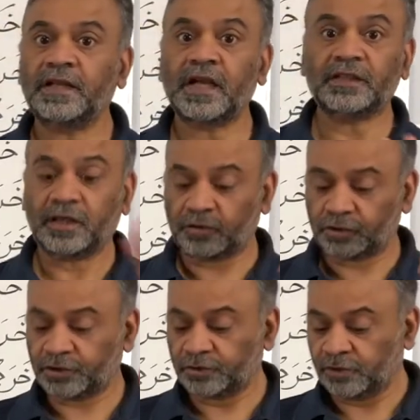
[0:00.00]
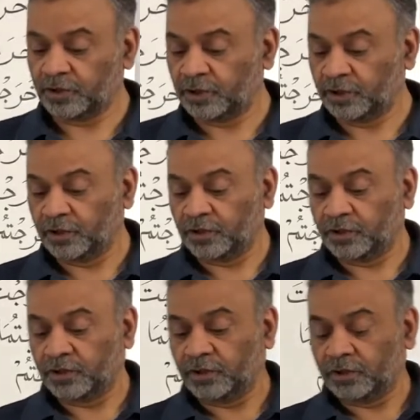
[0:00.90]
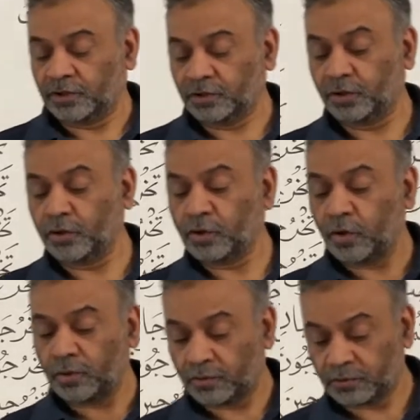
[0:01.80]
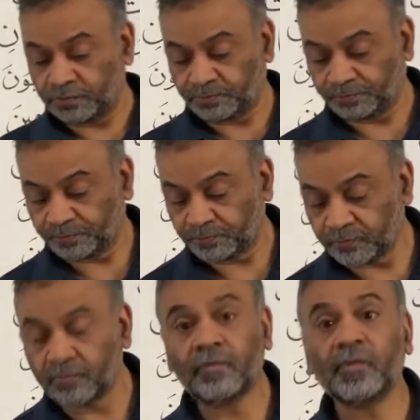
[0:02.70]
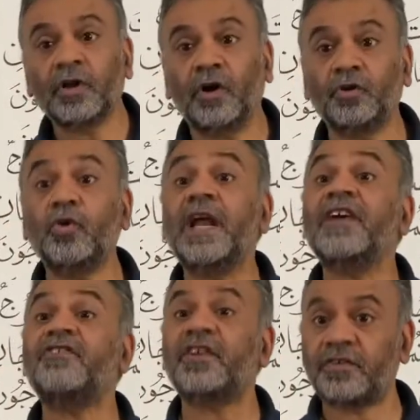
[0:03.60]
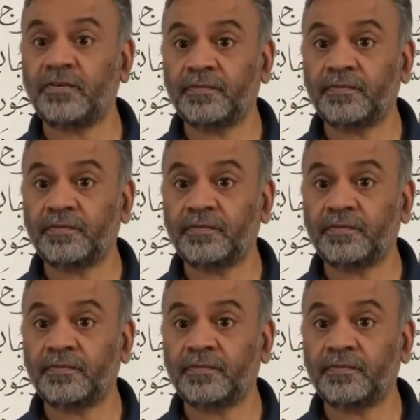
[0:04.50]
La takhruj, don't go or don't exit.